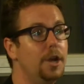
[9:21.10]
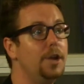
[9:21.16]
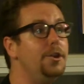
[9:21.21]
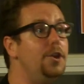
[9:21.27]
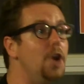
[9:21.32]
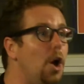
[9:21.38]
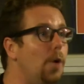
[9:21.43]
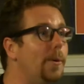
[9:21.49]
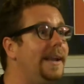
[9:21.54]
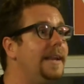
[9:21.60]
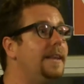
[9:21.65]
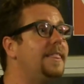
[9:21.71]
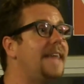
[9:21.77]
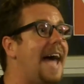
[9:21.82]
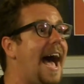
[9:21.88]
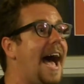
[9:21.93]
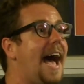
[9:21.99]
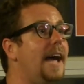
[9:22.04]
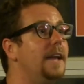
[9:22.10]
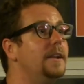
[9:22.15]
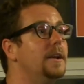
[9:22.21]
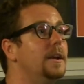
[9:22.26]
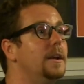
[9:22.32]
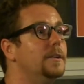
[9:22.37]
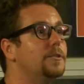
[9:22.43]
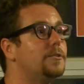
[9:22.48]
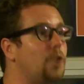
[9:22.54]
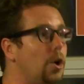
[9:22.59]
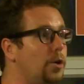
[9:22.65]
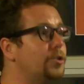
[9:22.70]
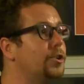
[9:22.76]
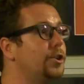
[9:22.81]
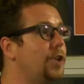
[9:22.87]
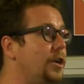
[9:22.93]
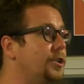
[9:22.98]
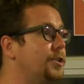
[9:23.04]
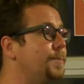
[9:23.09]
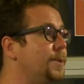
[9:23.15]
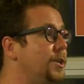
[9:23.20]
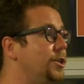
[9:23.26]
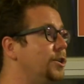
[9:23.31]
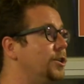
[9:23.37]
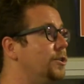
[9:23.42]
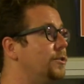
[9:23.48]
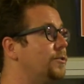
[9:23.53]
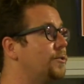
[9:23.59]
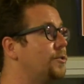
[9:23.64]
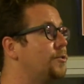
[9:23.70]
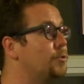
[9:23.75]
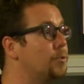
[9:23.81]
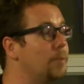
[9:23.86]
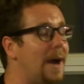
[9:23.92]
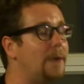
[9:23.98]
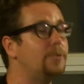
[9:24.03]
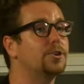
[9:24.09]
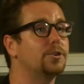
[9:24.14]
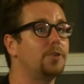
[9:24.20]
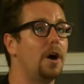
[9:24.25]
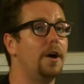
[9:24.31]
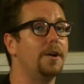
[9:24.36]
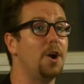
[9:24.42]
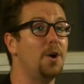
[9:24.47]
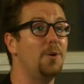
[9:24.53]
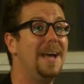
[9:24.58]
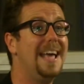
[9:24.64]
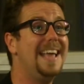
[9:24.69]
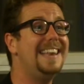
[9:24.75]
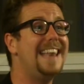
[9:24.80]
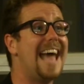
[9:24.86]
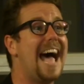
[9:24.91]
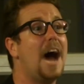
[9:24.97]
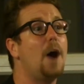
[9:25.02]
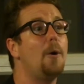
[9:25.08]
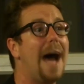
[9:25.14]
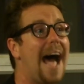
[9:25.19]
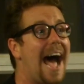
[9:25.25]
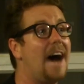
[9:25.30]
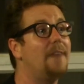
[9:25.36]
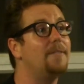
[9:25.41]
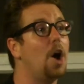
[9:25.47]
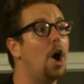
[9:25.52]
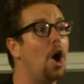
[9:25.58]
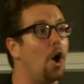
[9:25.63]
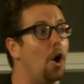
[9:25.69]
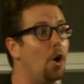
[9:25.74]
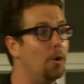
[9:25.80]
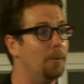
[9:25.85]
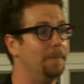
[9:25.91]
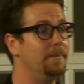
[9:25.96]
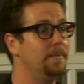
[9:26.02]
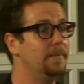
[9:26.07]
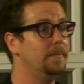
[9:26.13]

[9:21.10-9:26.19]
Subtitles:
Knowing that social entrepreneurs throughout Toronto now have a home.